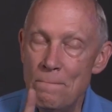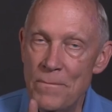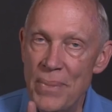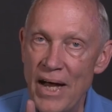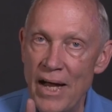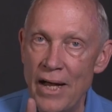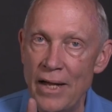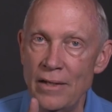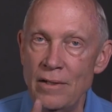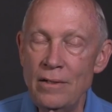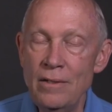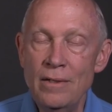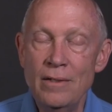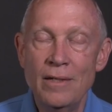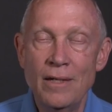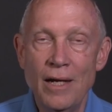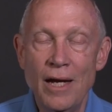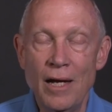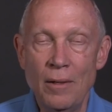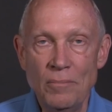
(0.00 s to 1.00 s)
but
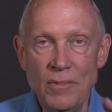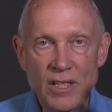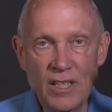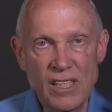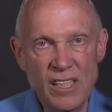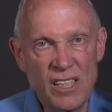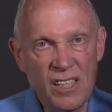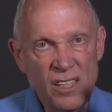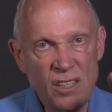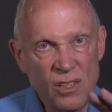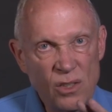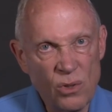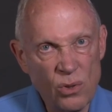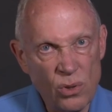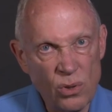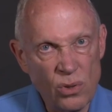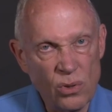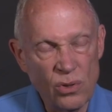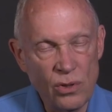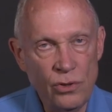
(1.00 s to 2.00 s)
I'm not going to
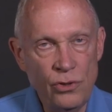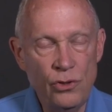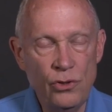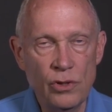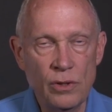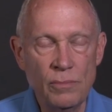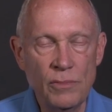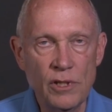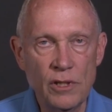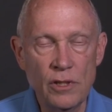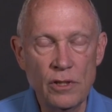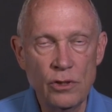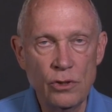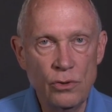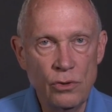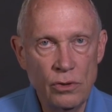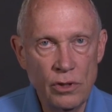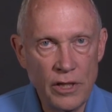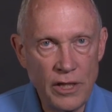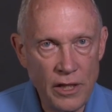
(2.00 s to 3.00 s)
crunch you. I'm not going to
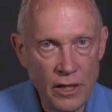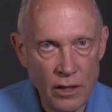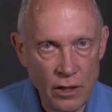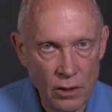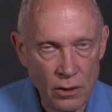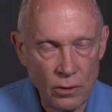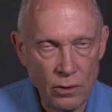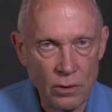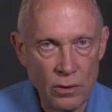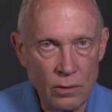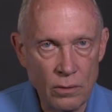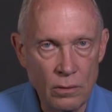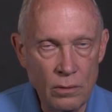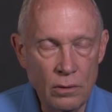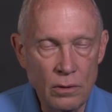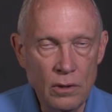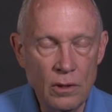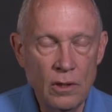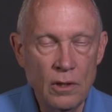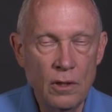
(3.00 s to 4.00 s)
kill
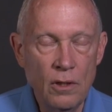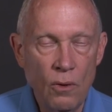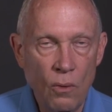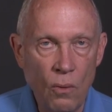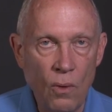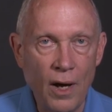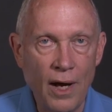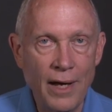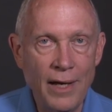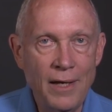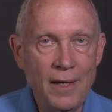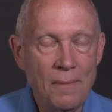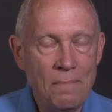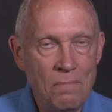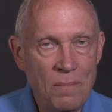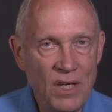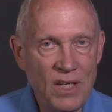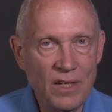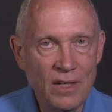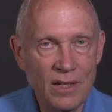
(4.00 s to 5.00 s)
you. Why?
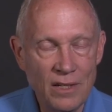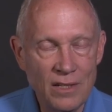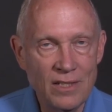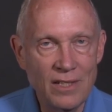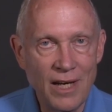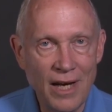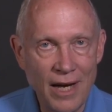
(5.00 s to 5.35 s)
Because